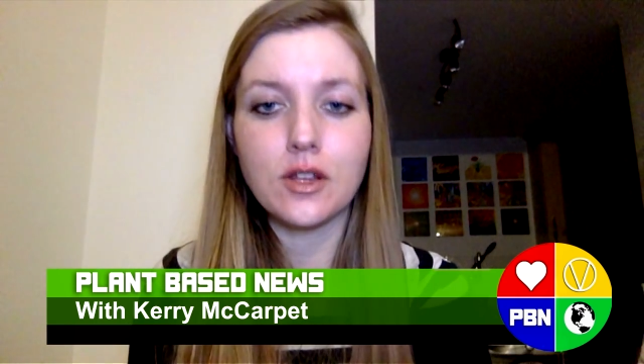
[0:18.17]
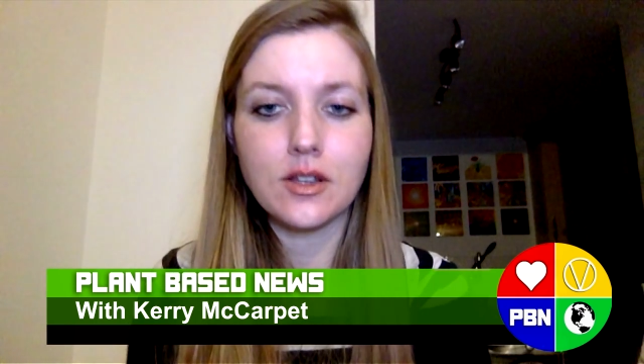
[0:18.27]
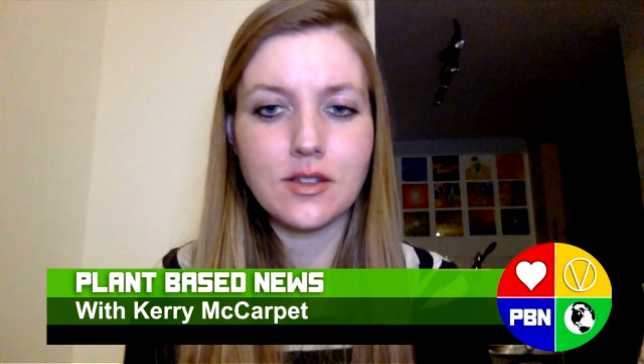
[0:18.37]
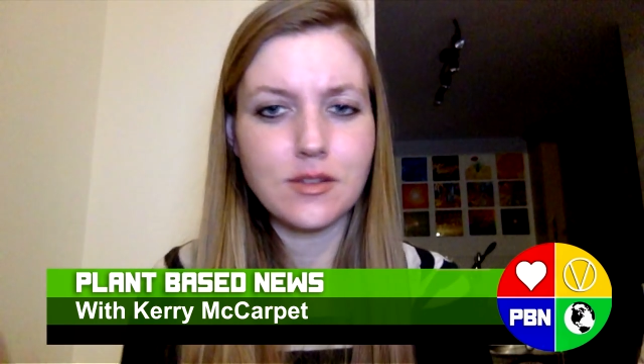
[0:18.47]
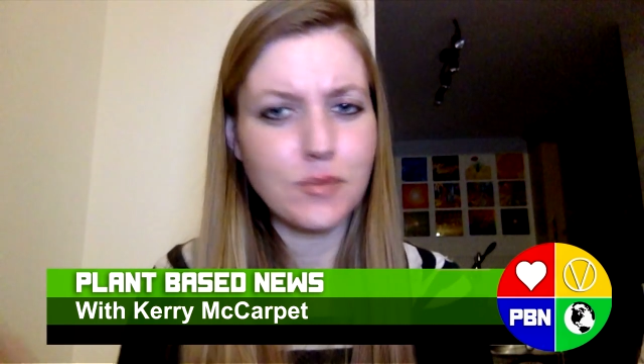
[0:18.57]
can
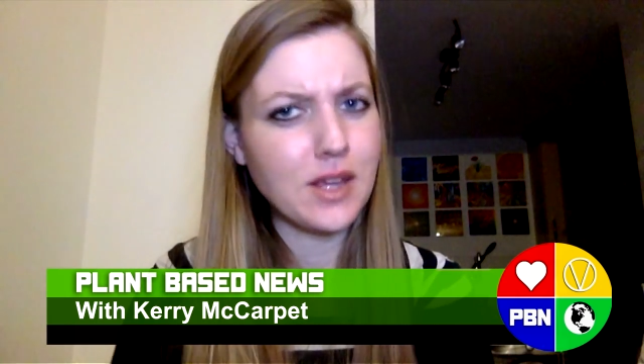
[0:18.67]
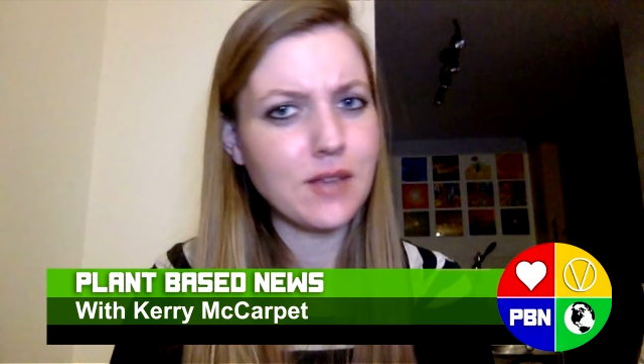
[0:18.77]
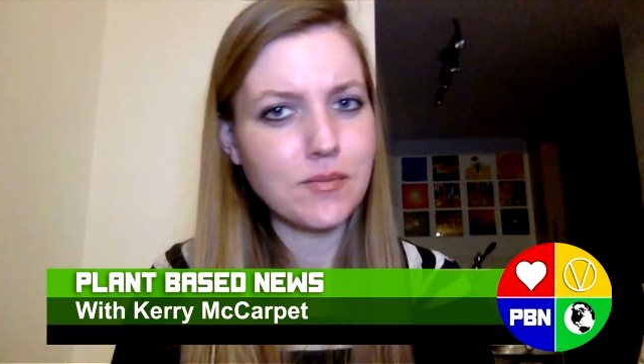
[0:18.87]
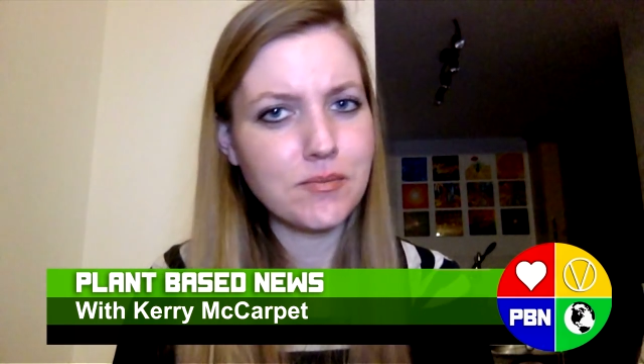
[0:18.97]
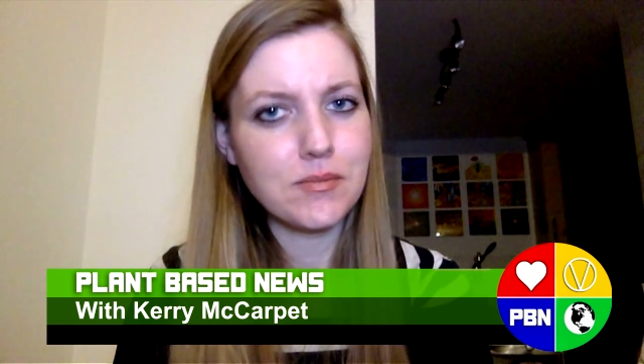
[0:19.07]
you? It's a
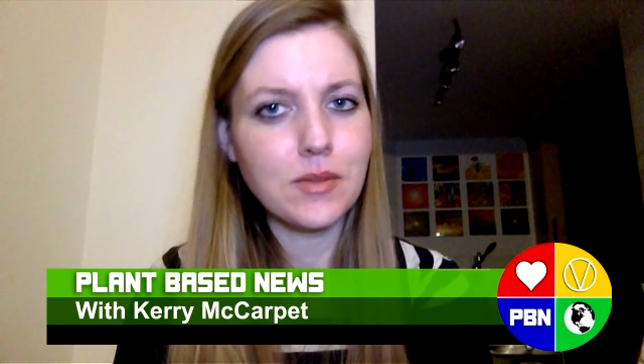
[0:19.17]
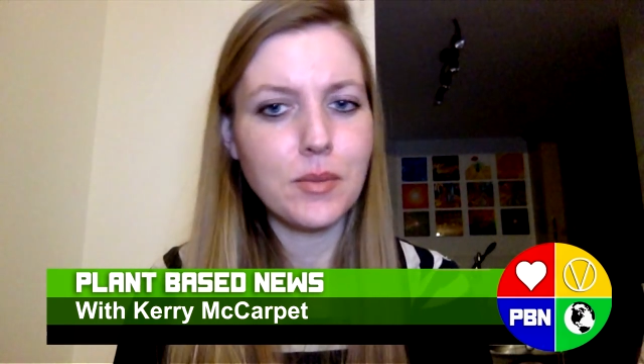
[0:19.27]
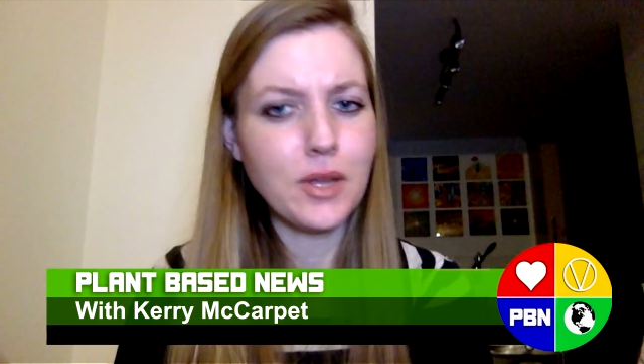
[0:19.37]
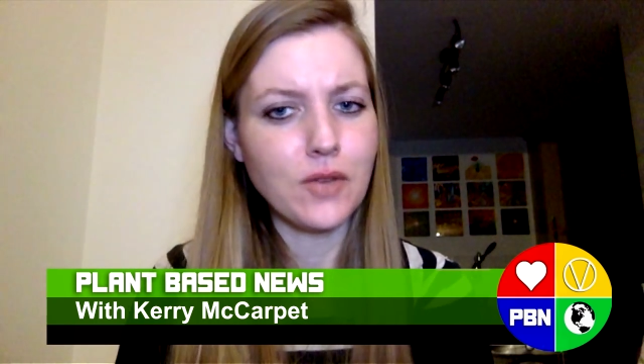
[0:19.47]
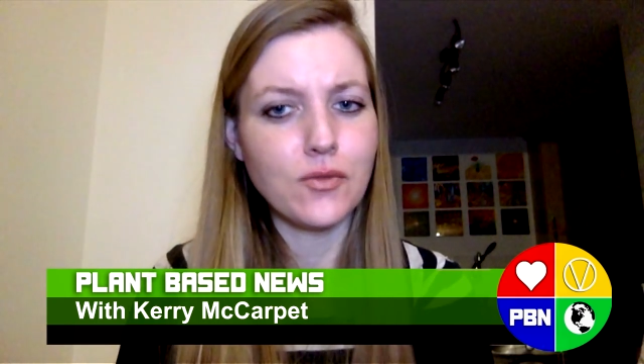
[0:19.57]
bit
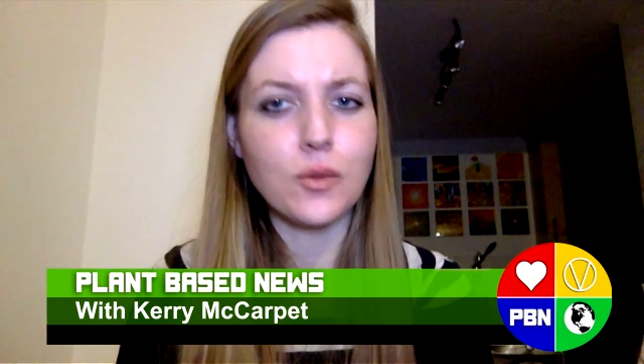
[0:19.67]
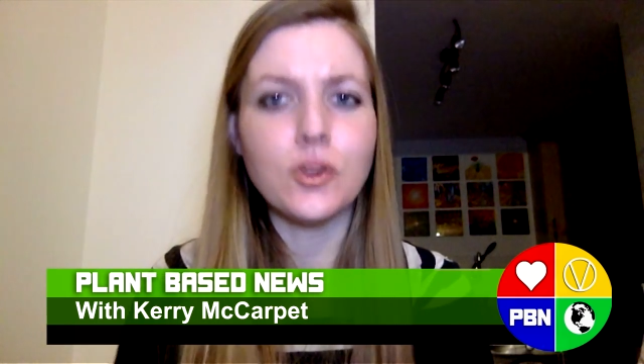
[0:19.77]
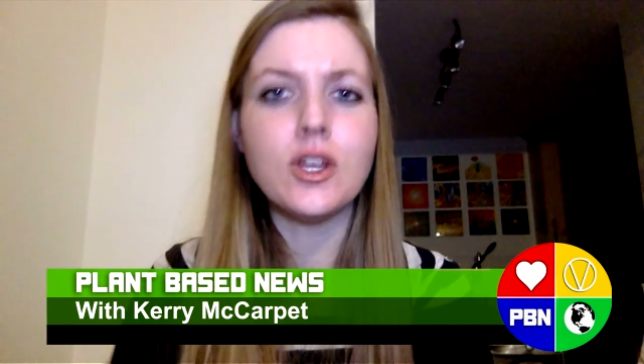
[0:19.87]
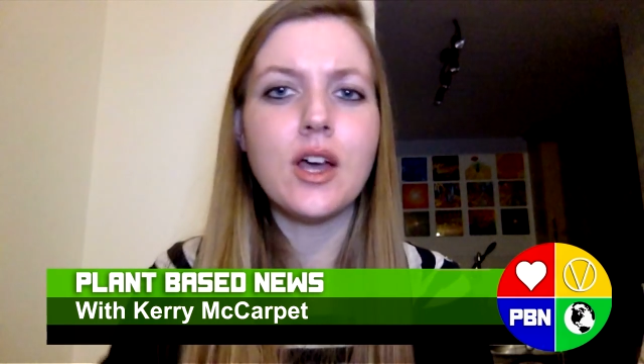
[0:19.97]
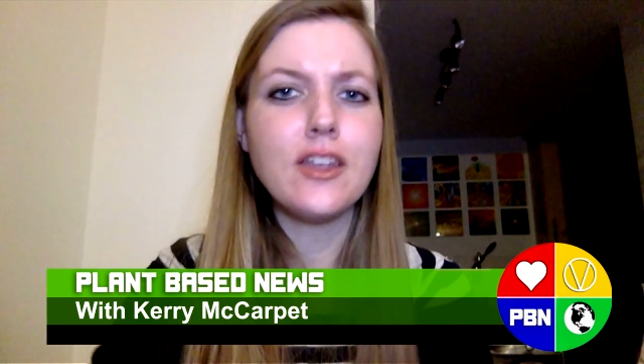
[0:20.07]
informal.